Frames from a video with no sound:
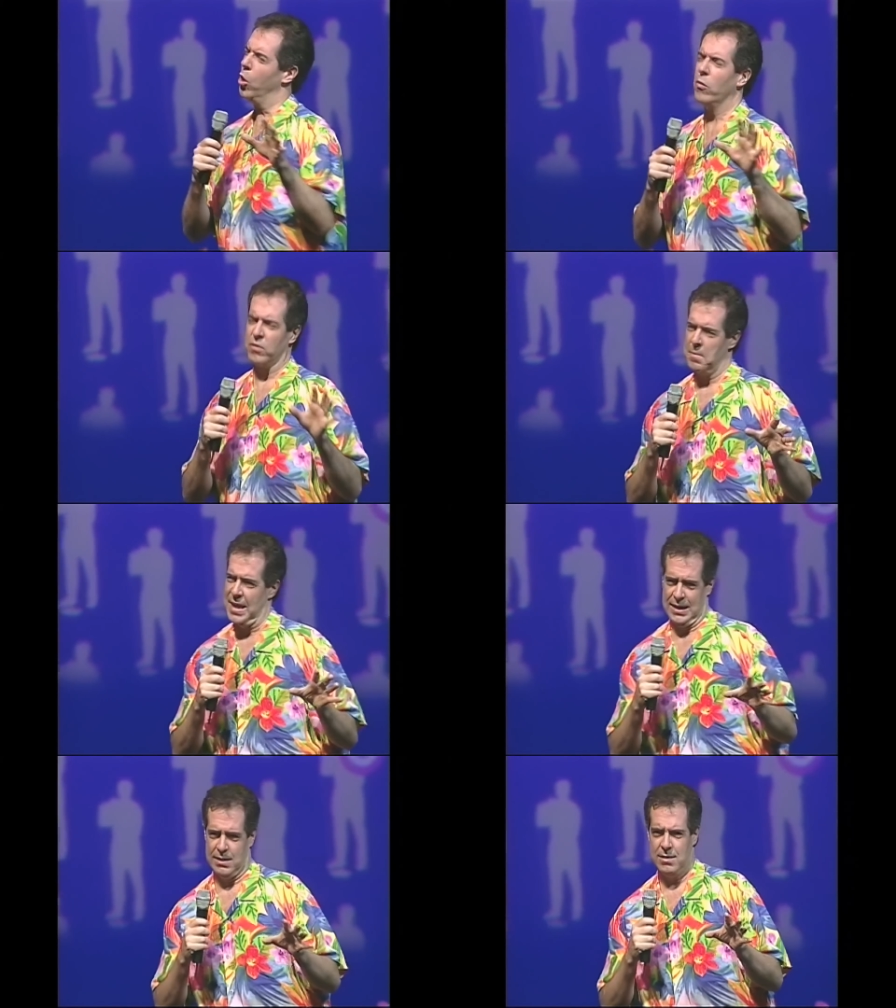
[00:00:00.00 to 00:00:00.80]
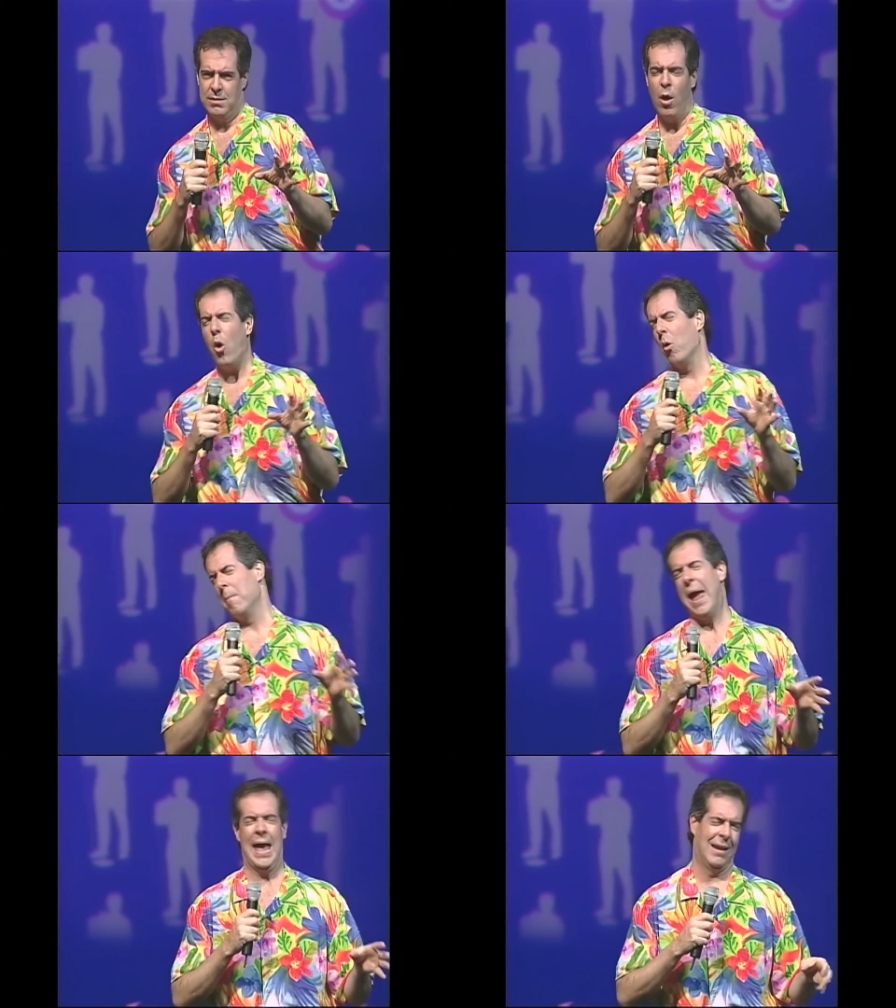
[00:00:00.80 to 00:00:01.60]
over men. Oh,
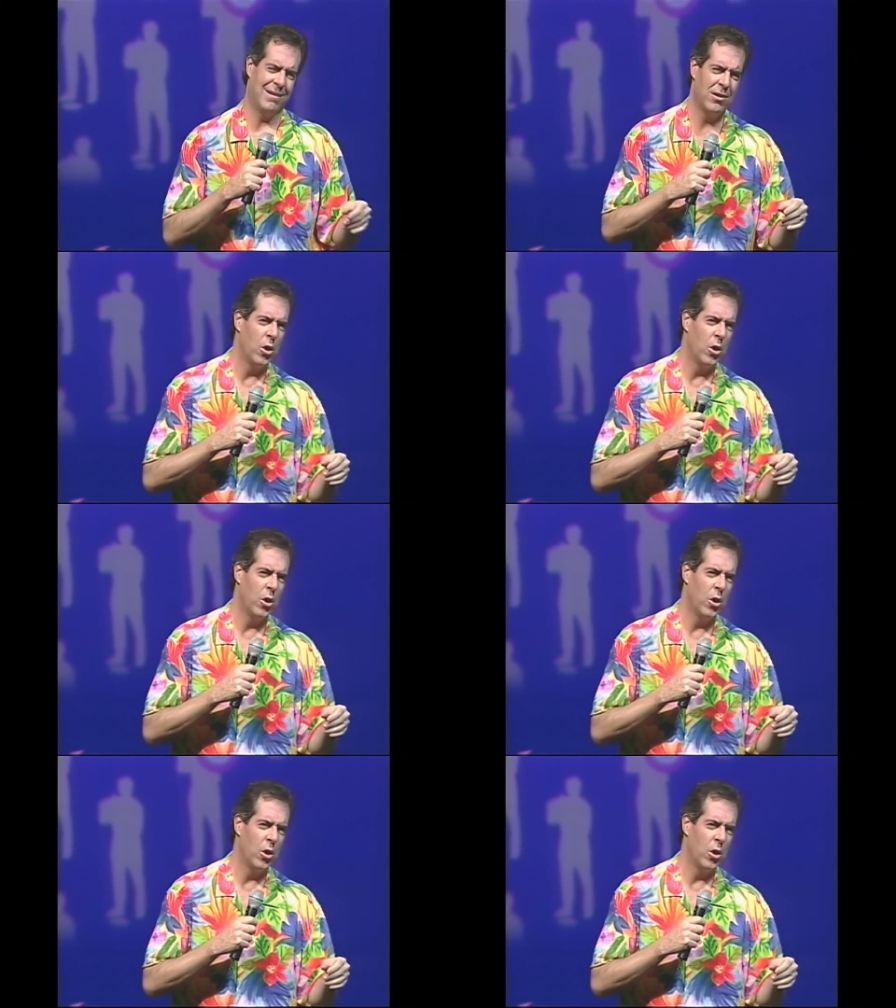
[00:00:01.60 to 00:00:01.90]
man.